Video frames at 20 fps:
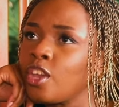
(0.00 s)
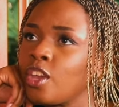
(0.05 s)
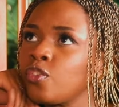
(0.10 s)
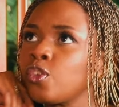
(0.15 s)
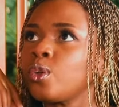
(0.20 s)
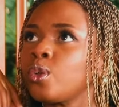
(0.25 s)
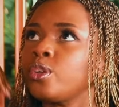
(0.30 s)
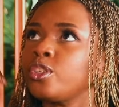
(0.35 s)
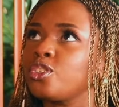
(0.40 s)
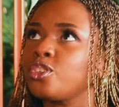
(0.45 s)
If
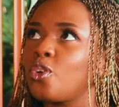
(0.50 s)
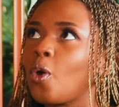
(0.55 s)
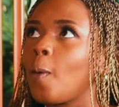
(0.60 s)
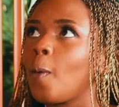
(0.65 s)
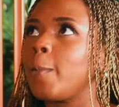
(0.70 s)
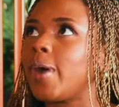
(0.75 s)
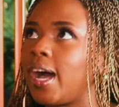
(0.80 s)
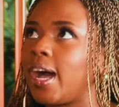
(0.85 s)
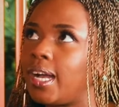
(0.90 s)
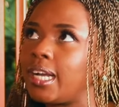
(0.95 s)
you could go
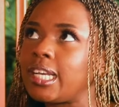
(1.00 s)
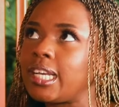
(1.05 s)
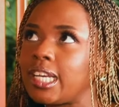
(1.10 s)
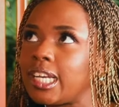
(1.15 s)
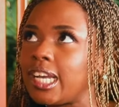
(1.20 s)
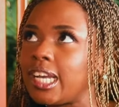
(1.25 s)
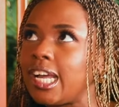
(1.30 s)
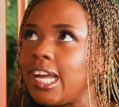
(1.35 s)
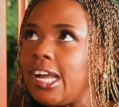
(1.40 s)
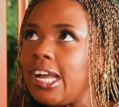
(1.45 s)
back
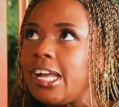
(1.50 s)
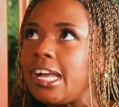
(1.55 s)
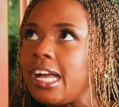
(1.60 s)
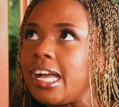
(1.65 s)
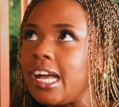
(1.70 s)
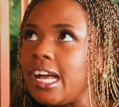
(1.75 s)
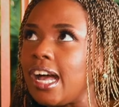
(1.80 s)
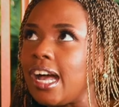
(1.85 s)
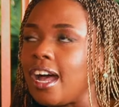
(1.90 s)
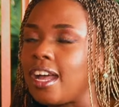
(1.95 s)

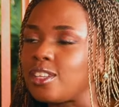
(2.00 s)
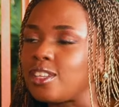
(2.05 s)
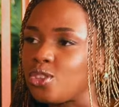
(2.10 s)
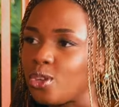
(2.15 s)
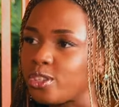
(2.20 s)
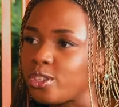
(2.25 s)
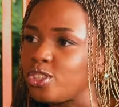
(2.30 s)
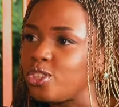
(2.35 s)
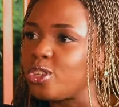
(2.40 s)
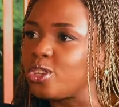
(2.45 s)
and
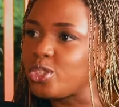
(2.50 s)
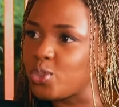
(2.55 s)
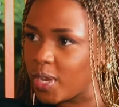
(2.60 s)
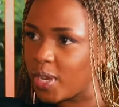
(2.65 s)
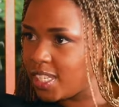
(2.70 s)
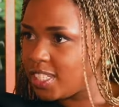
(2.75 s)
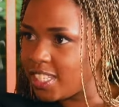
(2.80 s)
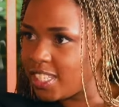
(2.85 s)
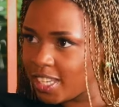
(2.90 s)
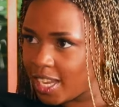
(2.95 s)
talk to your
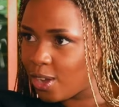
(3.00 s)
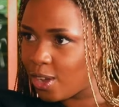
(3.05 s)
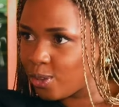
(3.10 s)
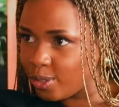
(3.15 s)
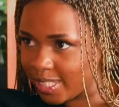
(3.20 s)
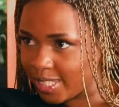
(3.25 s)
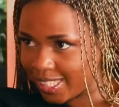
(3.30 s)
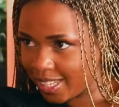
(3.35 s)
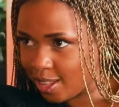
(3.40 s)
20-year-old